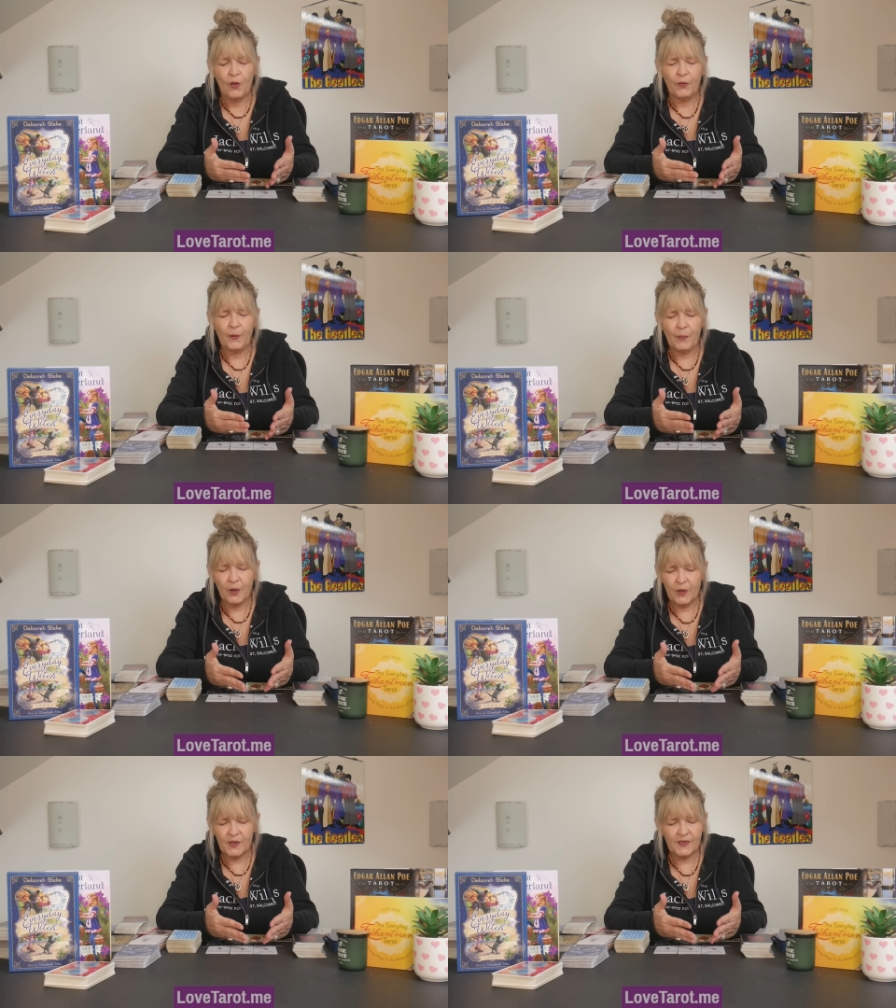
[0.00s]
The
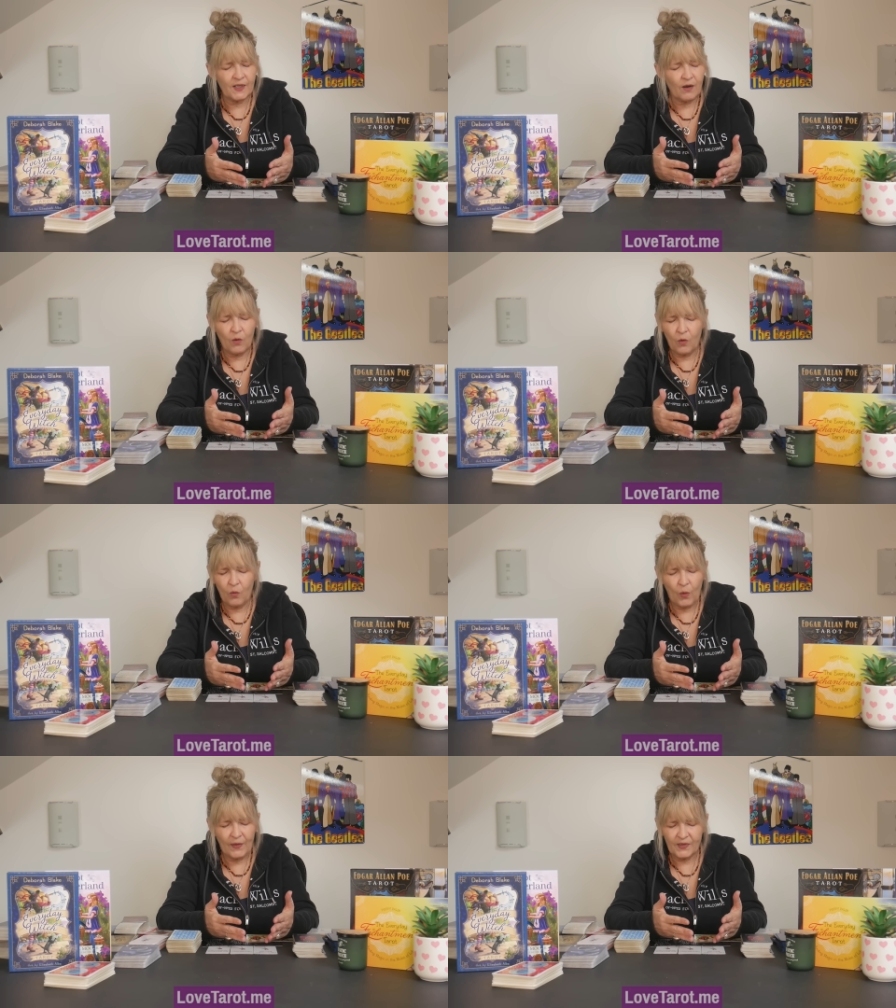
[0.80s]
person or
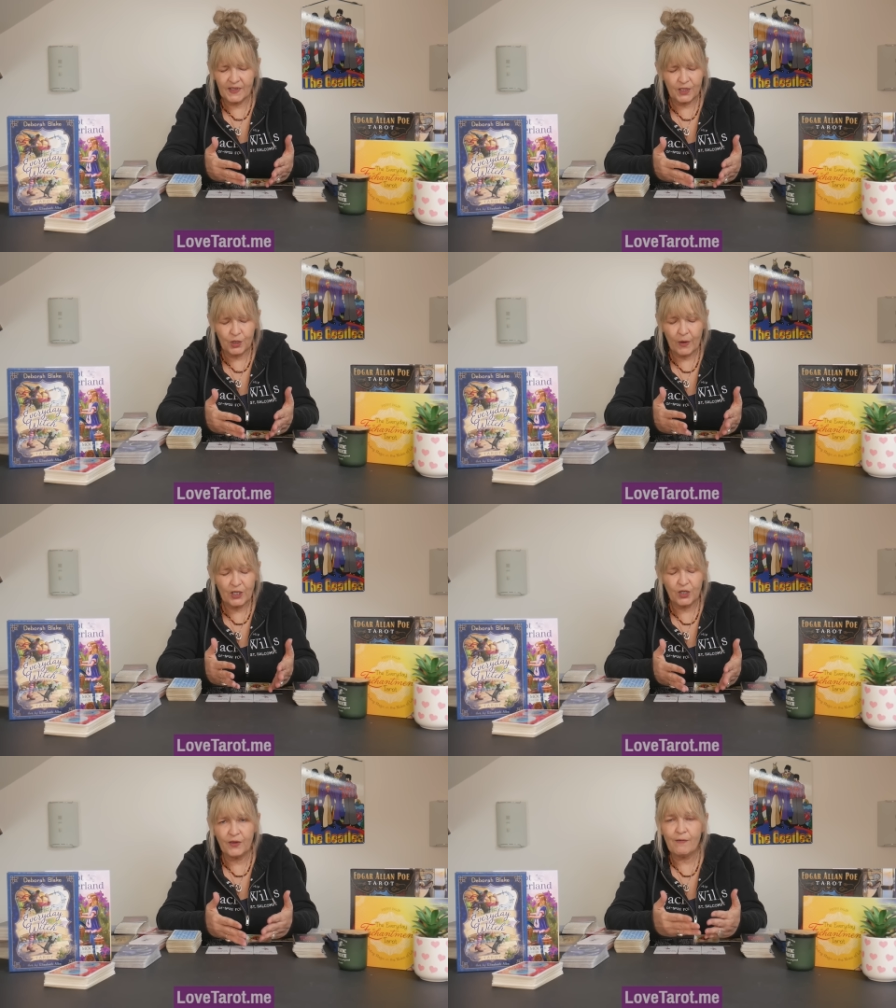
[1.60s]
what the
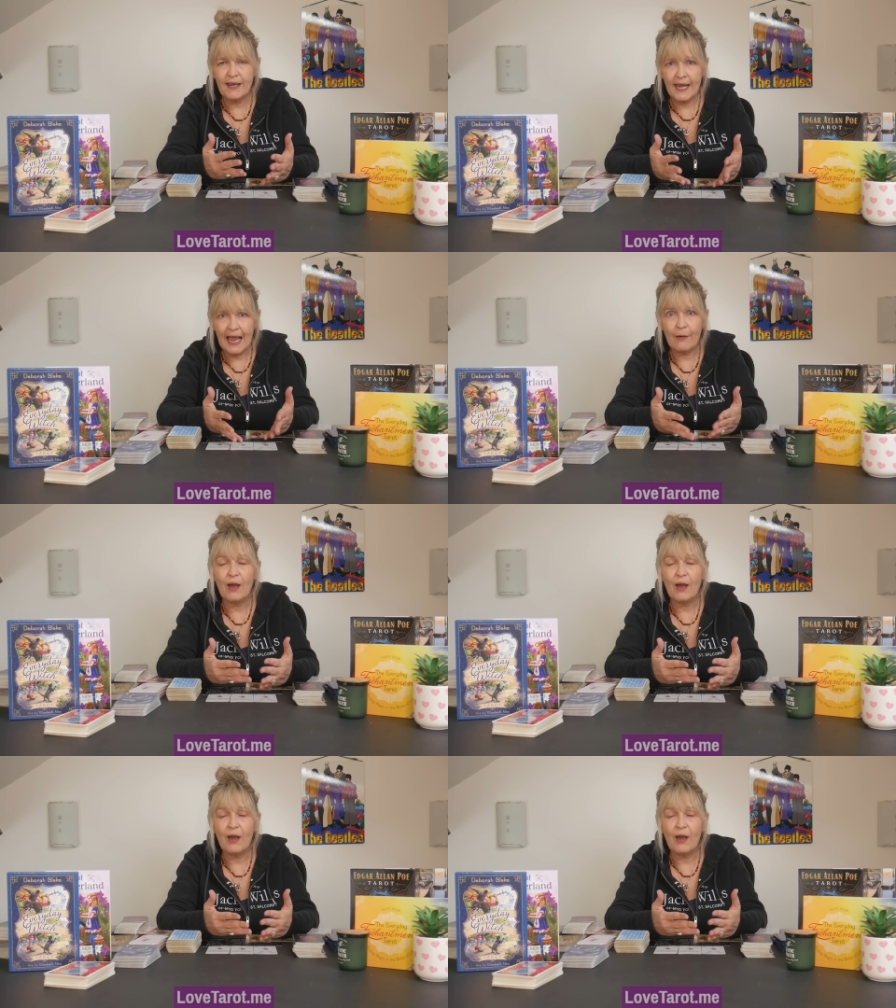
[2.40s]
situation they're in now,